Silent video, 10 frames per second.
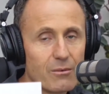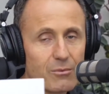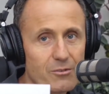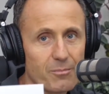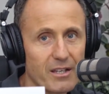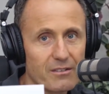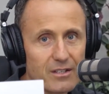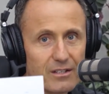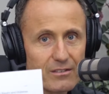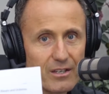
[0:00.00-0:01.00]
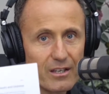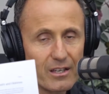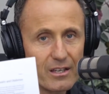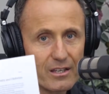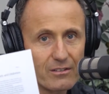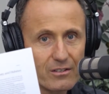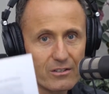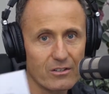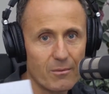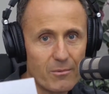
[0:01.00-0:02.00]
which means that it's a, it's a
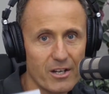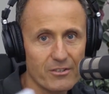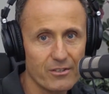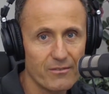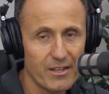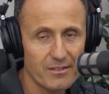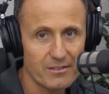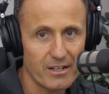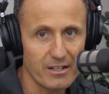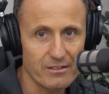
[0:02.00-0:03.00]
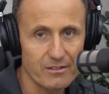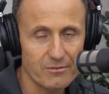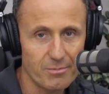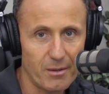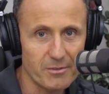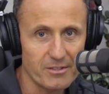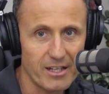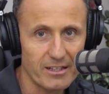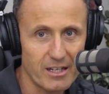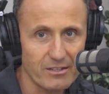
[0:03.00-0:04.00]
conglomeration of other studies, and it was published
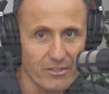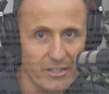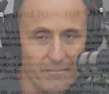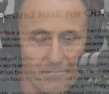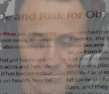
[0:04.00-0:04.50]
late last year.